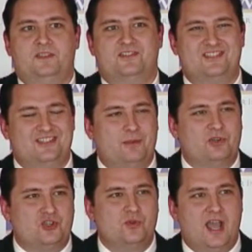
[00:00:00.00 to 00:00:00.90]
So this is the number
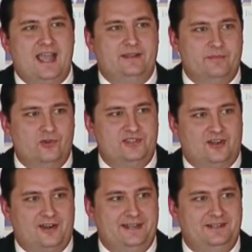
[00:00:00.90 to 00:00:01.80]
two guy in the
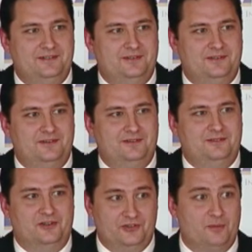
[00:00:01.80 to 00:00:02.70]
military,
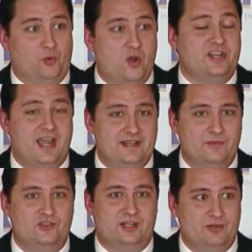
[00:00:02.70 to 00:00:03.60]
or the number one guy in the
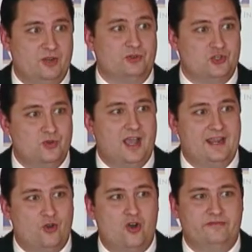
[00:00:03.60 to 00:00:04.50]
military, but number two guy
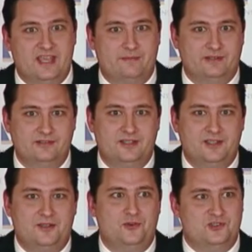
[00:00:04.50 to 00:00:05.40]
in all of Yemen,
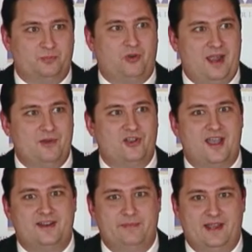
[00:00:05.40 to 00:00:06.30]
who's a prime
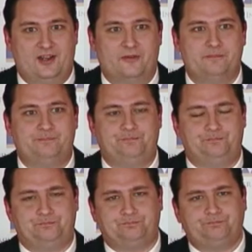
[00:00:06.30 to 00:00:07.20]
al-Qaeda backer.
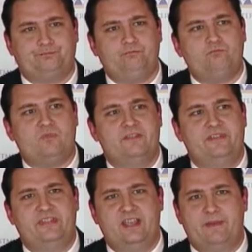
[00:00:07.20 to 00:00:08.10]
If you
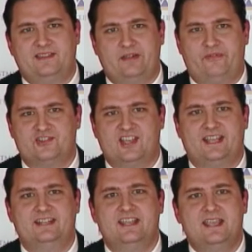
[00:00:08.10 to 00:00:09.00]
think about that for a
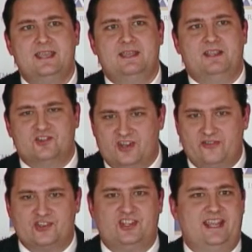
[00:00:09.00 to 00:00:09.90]
second, here's
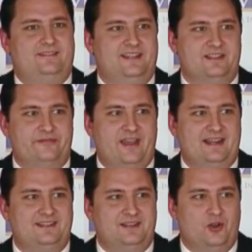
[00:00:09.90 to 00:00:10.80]
another state that, in
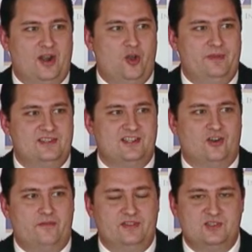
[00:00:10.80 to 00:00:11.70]
fact, or elements
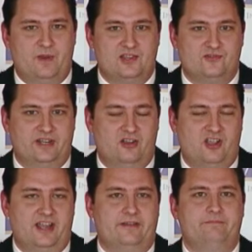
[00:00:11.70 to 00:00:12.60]
thereof, that's sponsoring
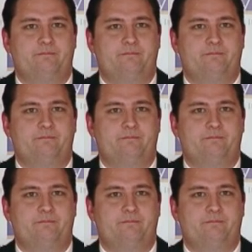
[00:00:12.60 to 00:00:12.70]
al-Qaeda.